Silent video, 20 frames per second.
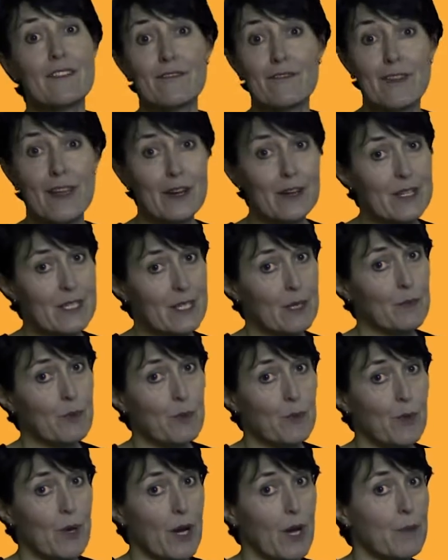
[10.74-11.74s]
a very
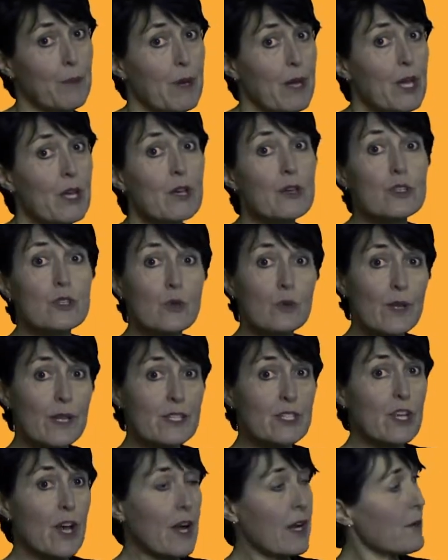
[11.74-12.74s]
simple prop. So
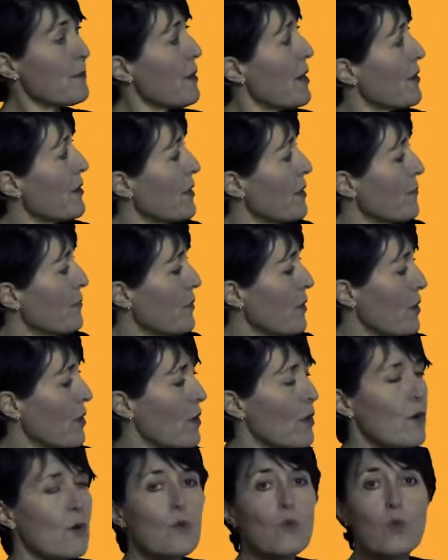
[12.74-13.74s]
let's talk about him.
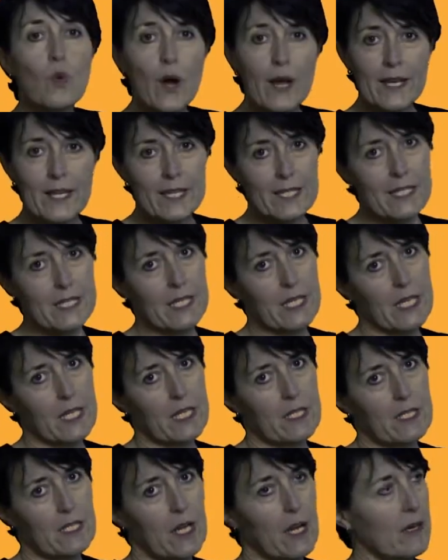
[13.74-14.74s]
What is
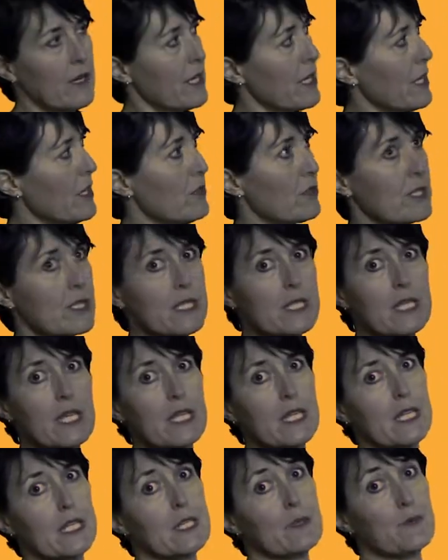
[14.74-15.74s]
he? All right, you can
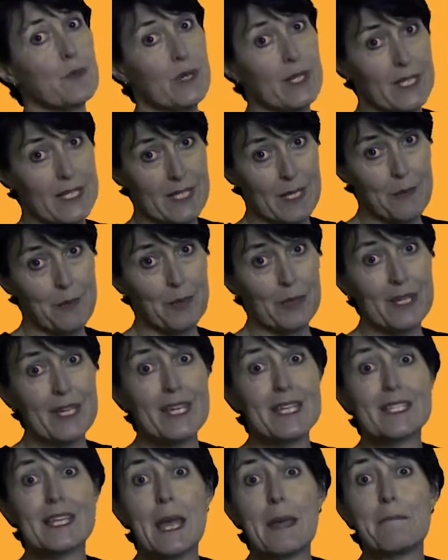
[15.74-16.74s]
see that he's pretty simple.
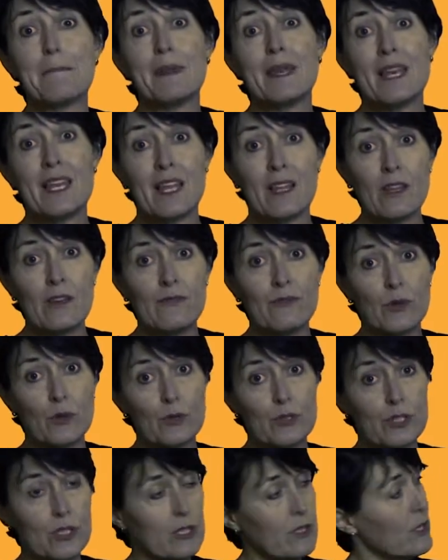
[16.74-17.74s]
He's a manila
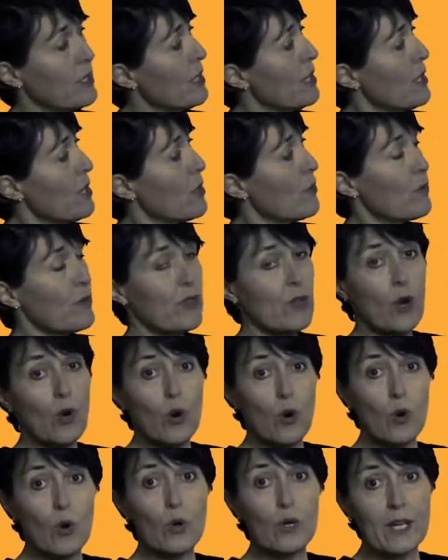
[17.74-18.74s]
folder with a
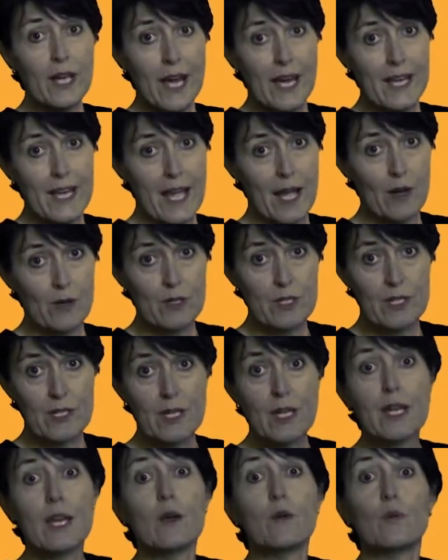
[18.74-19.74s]
hole cut out.
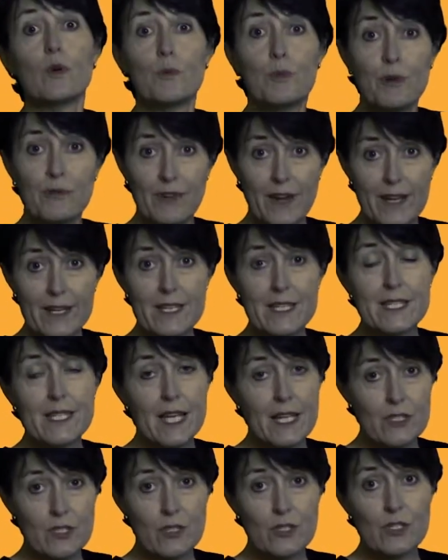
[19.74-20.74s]
We'll provide a
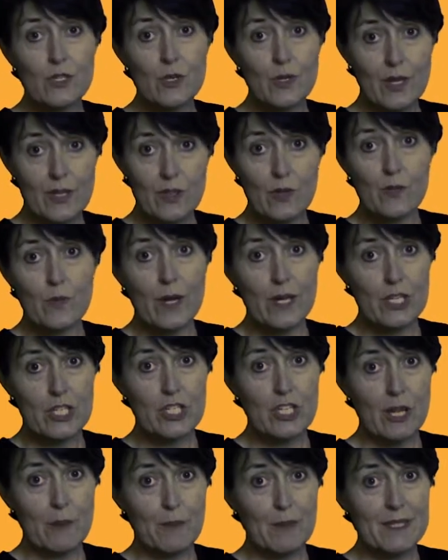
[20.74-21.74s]
stencil so you get the right
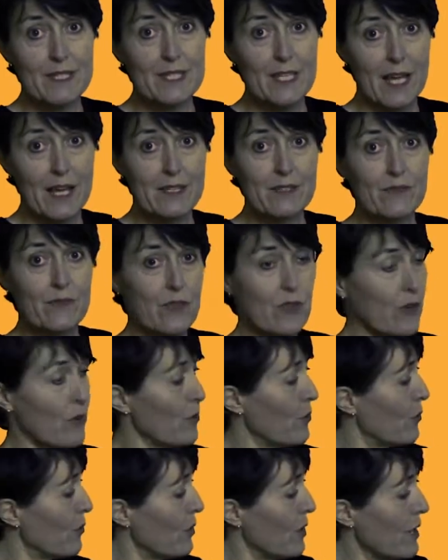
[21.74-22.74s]
shape and size for the
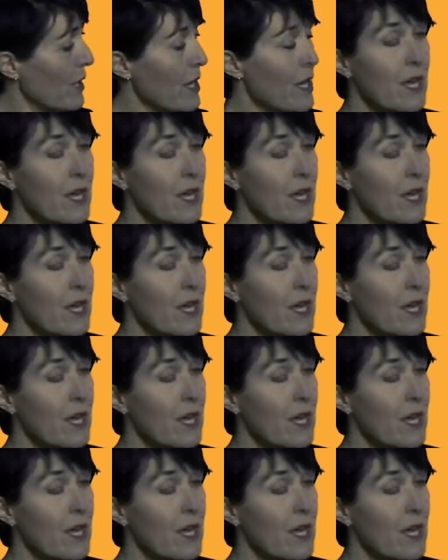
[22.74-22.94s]
hole,